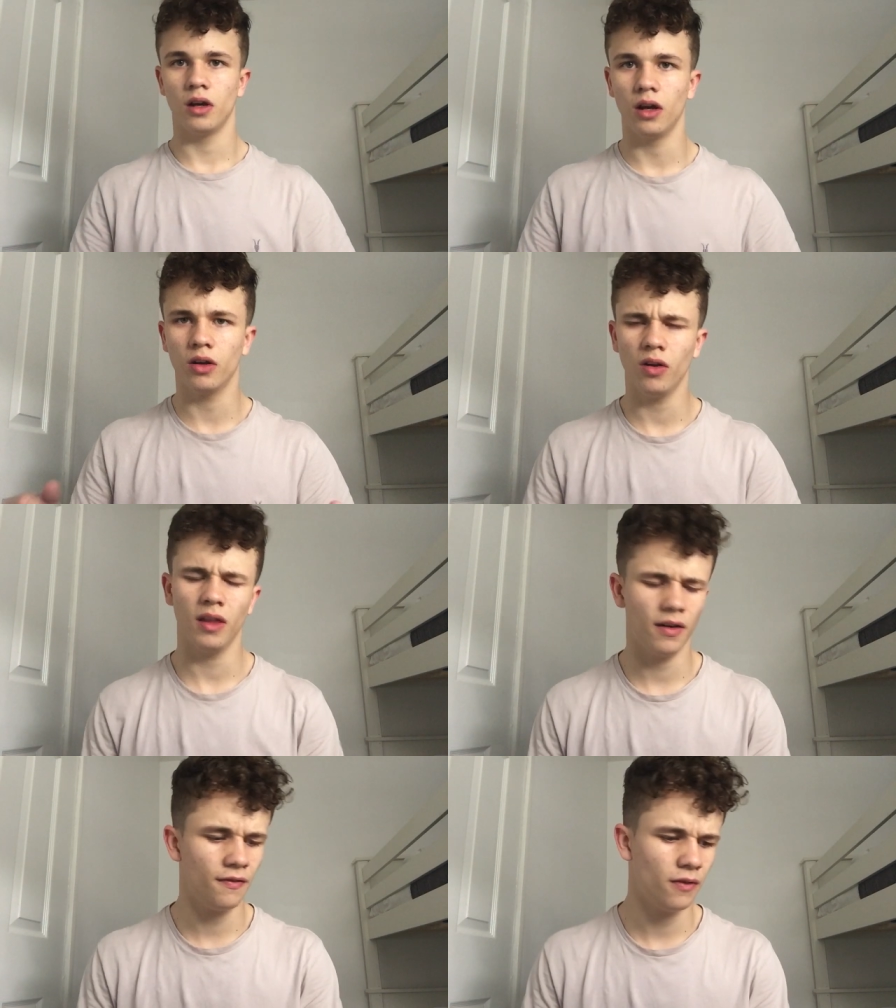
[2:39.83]
I got
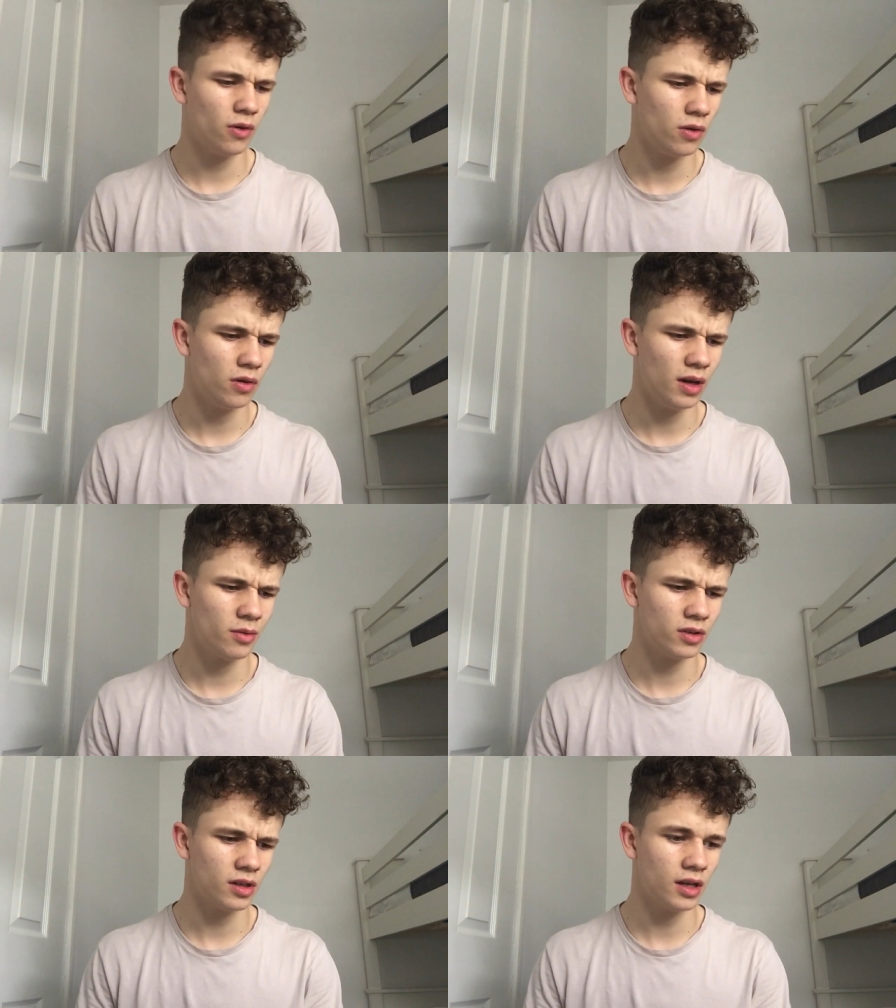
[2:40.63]
that for how
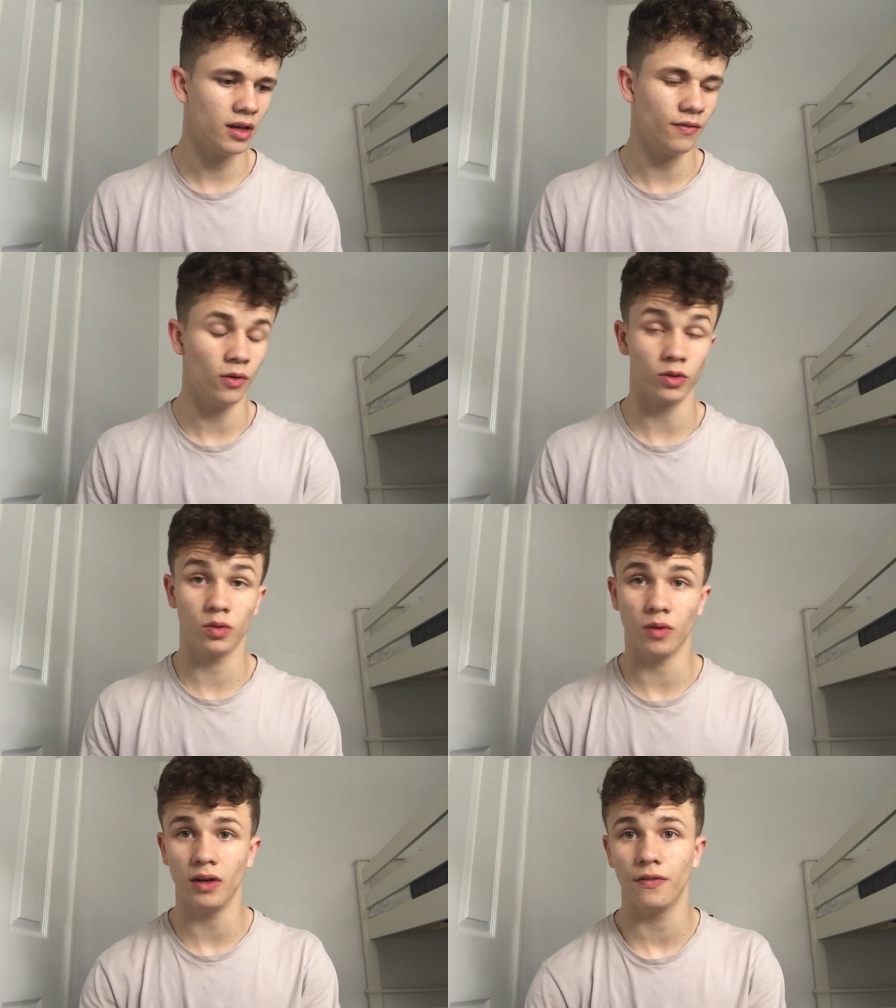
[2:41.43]
much to get it for?
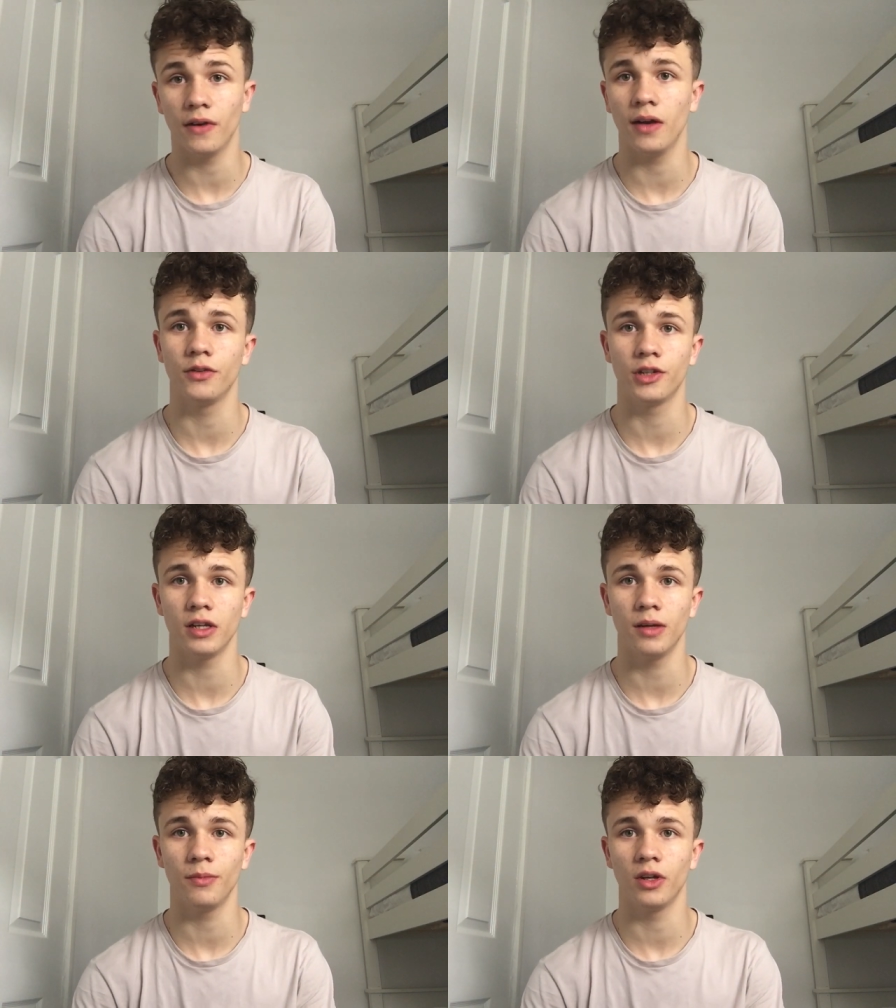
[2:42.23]
25
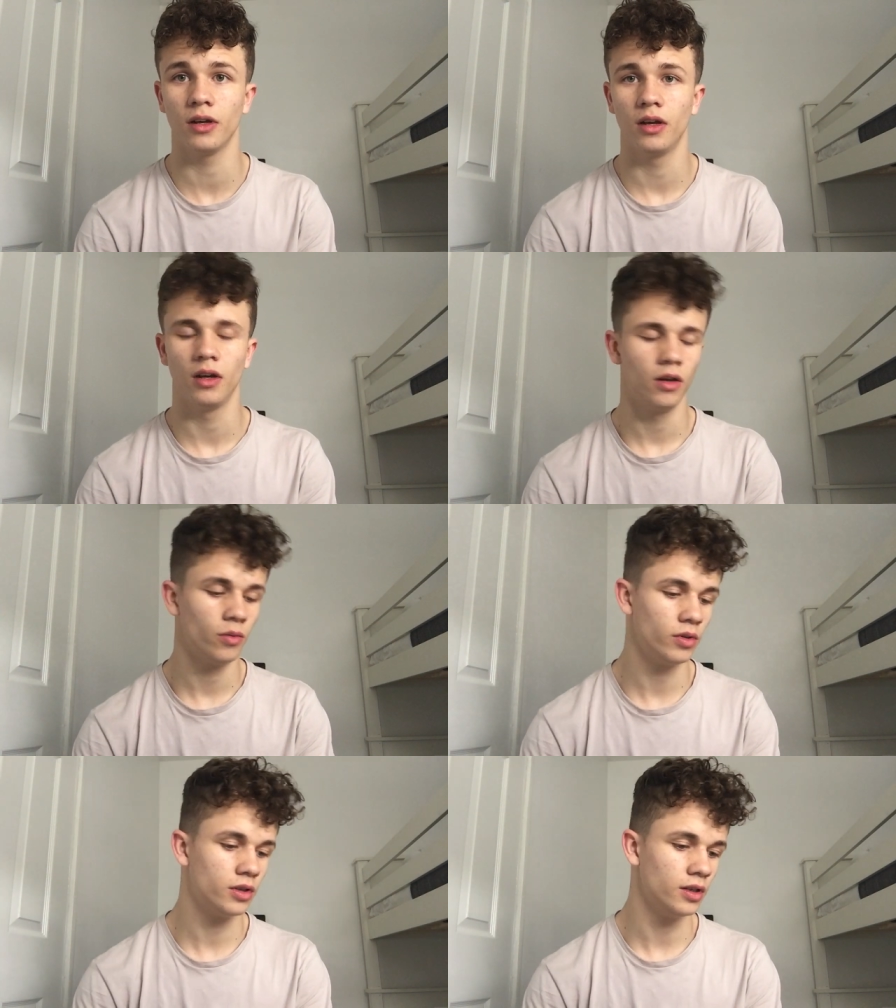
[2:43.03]
shipped,
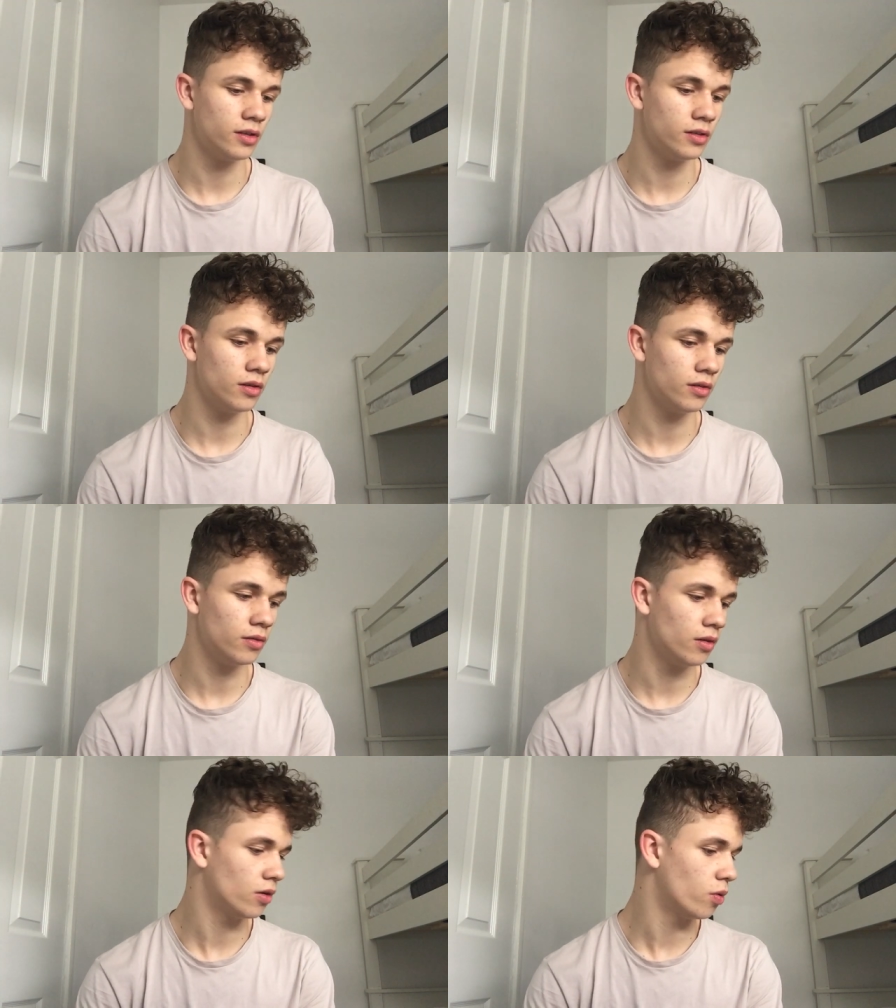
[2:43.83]
which is
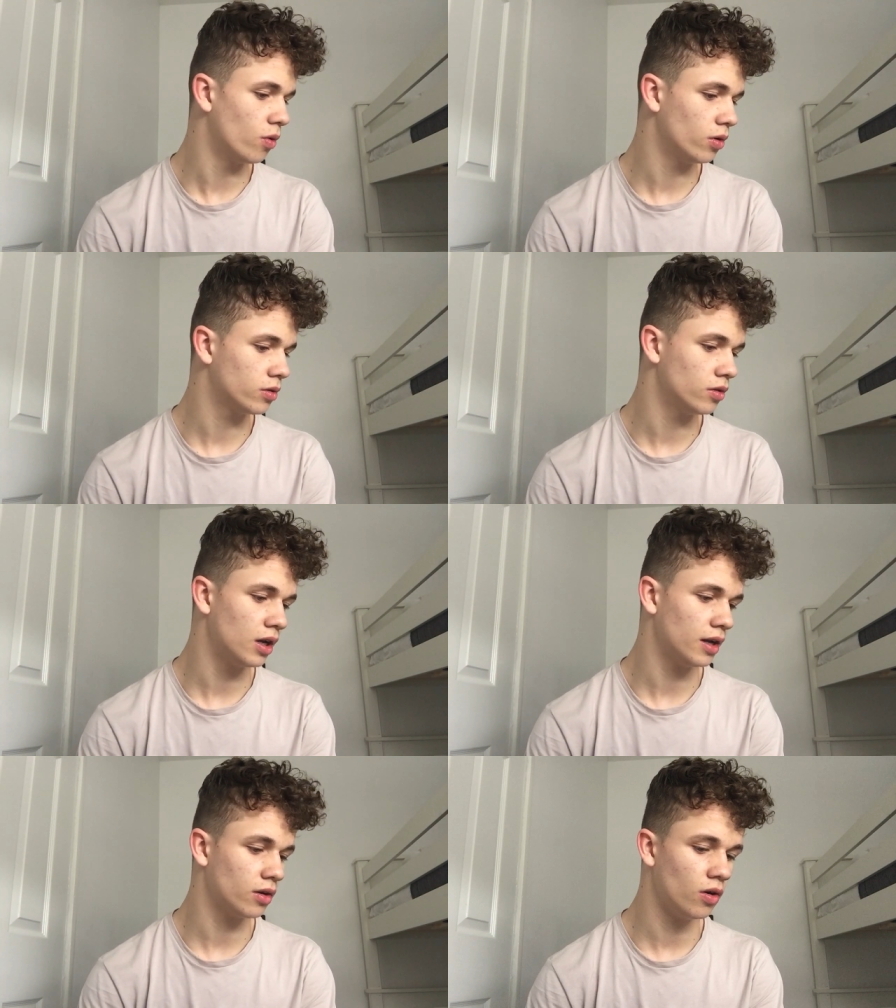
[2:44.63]
a quarter,
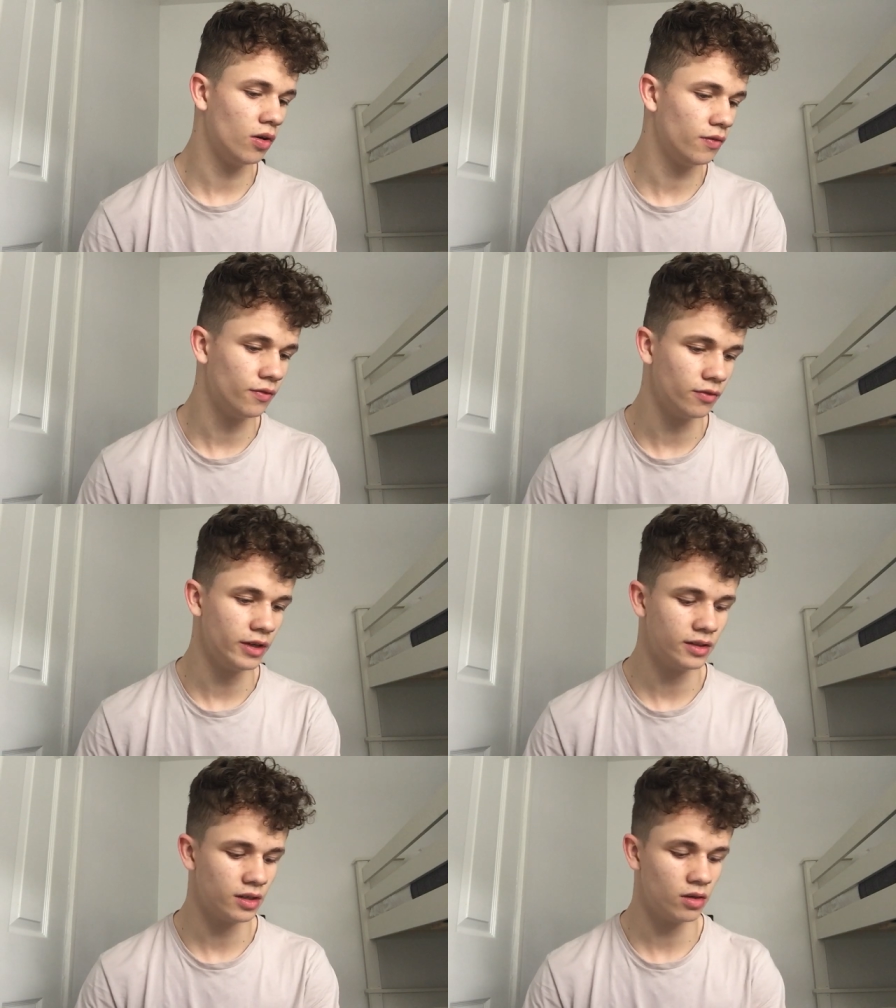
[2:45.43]
like half of
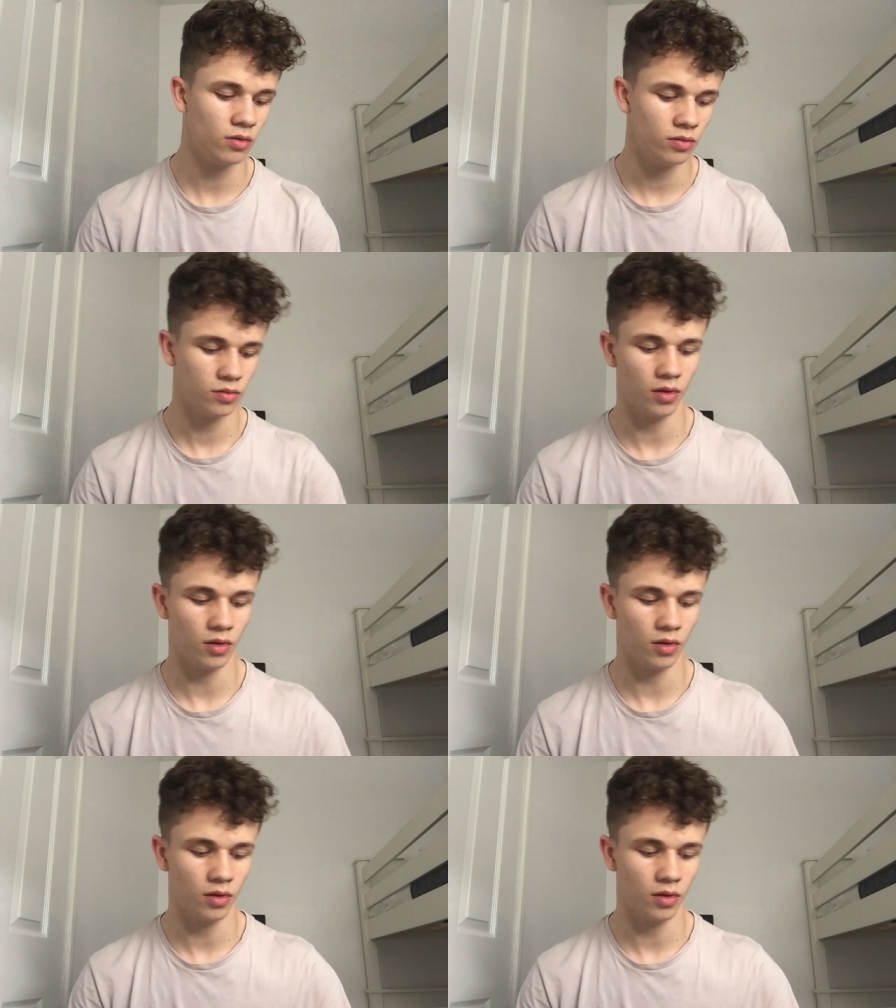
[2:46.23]
retail,